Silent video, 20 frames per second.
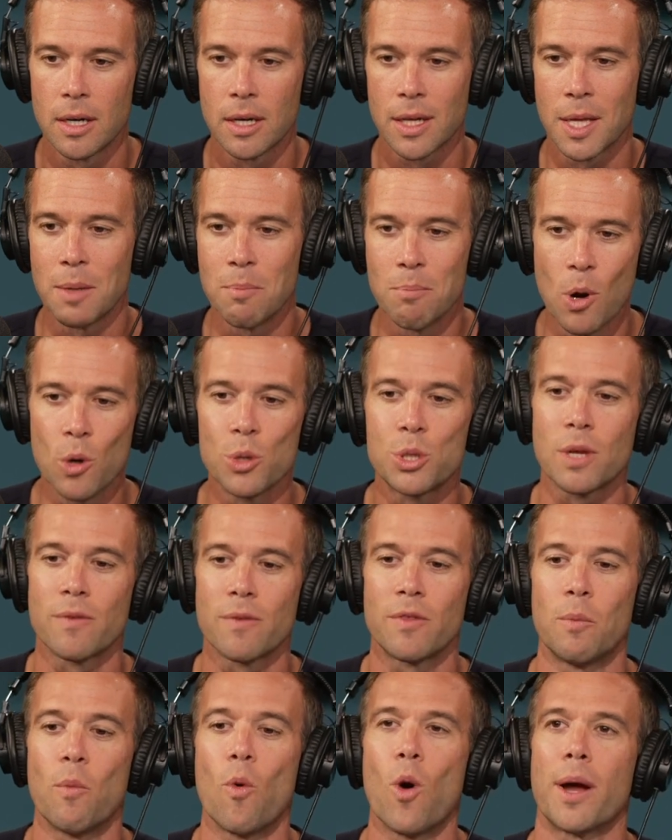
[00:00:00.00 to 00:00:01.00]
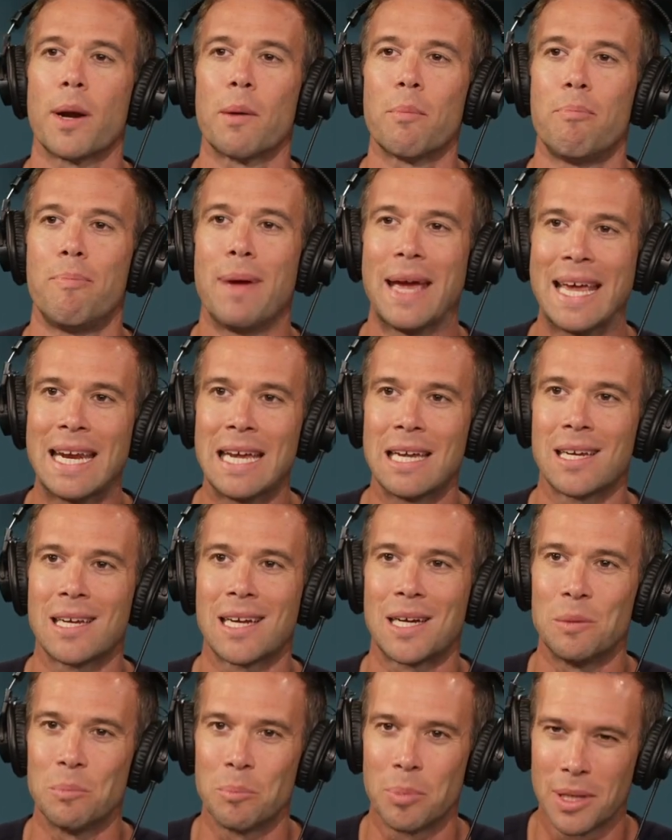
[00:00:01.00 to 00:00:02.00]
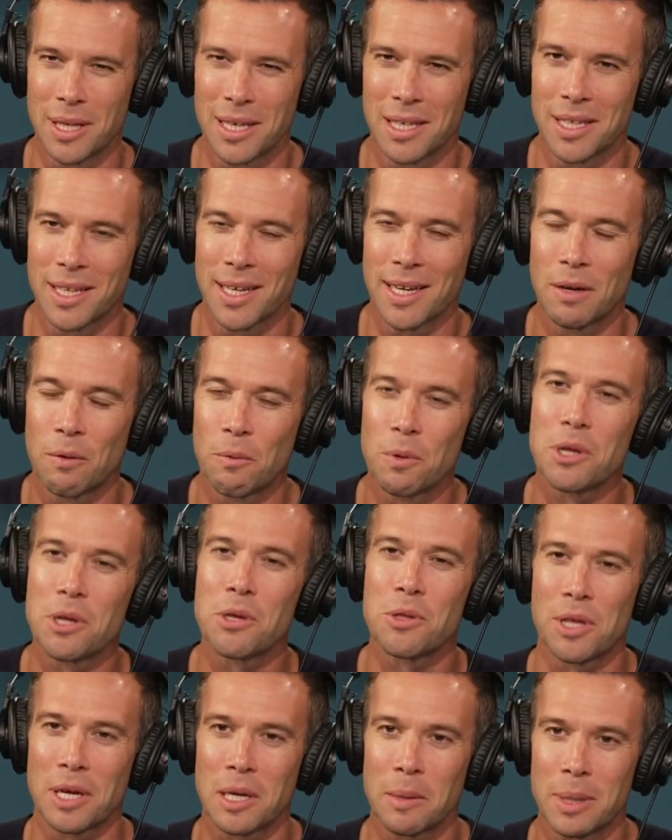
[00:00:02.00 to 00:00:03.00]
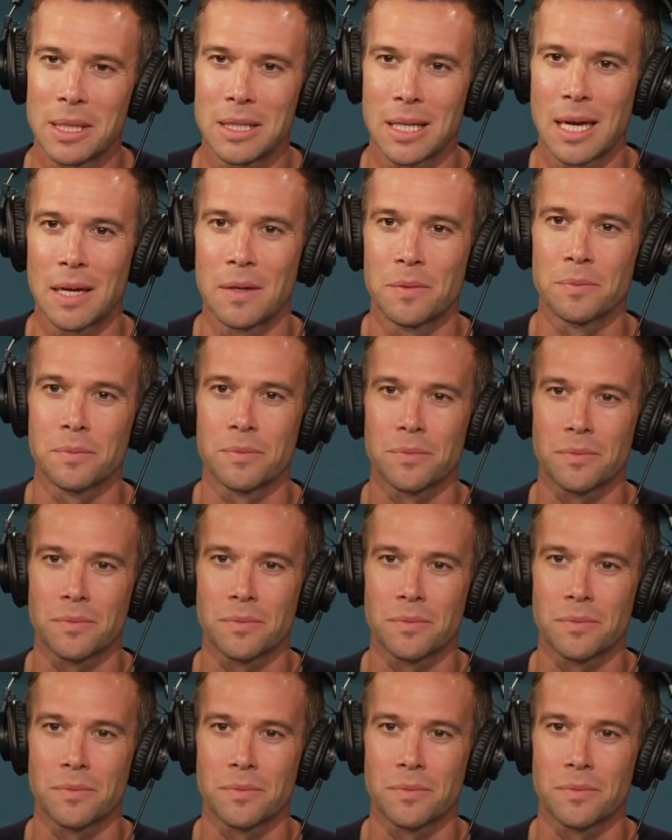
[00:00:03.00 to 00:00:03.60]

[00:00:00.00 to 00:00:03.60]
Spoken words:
that most of them want to ban it completely. What do you think about that?